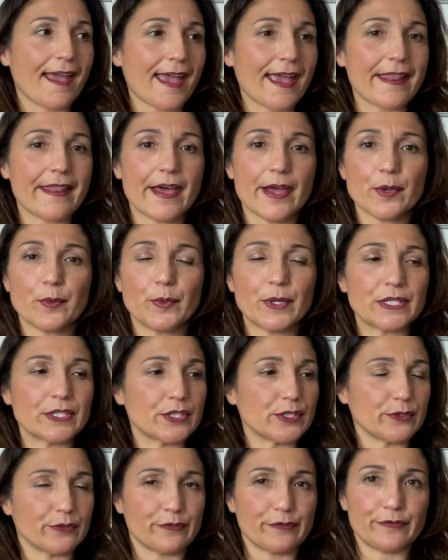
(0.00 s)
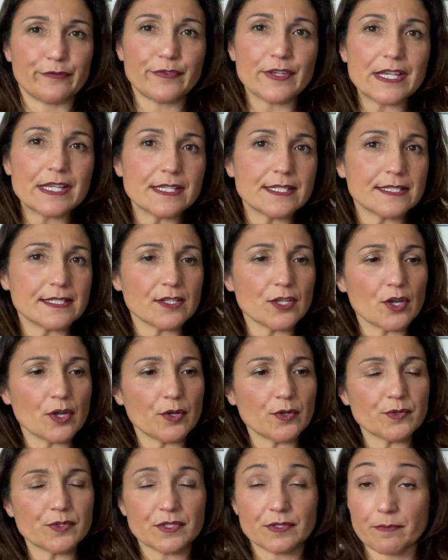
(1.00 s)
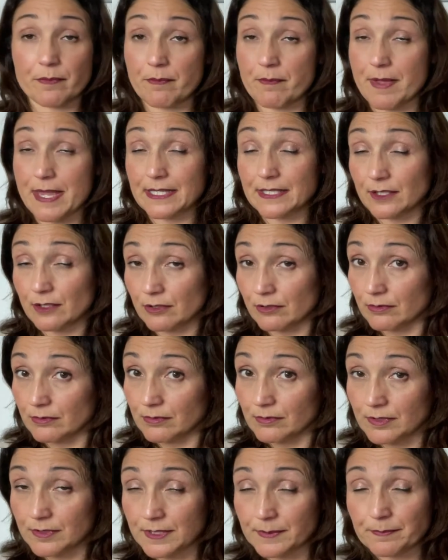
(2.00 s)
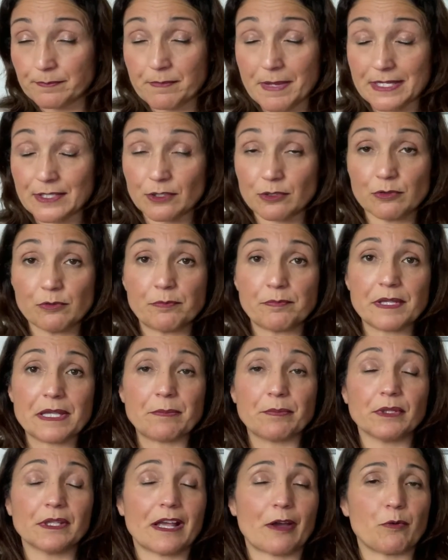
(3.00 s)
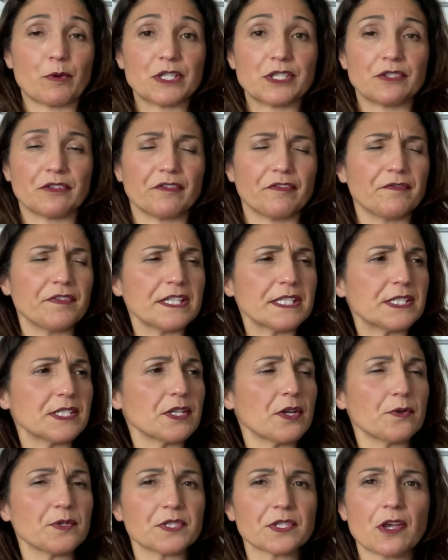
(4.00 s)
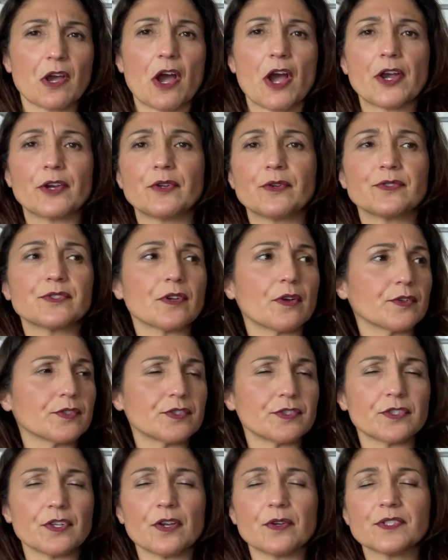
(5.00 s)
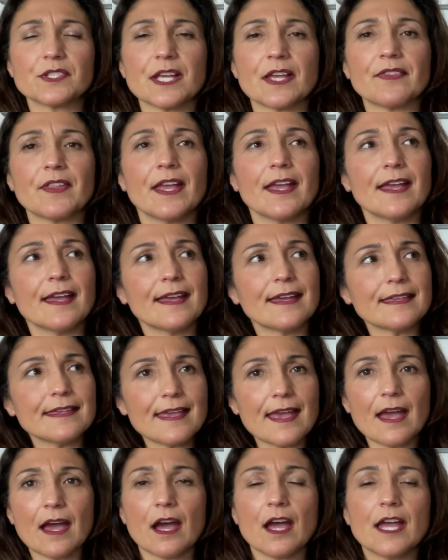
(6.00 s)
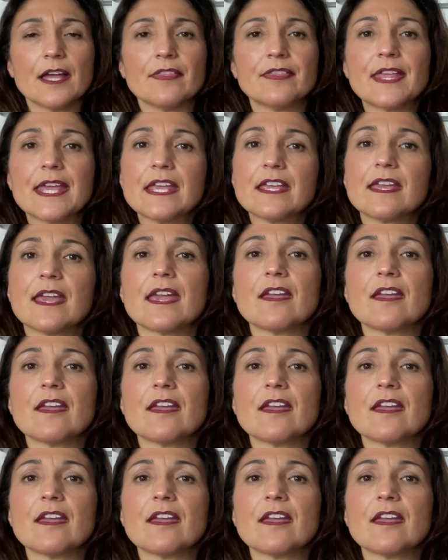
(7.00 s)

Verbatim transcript: and I went to physios, medicals, medical people. I went to physios, chiros, osteos, and yeah, they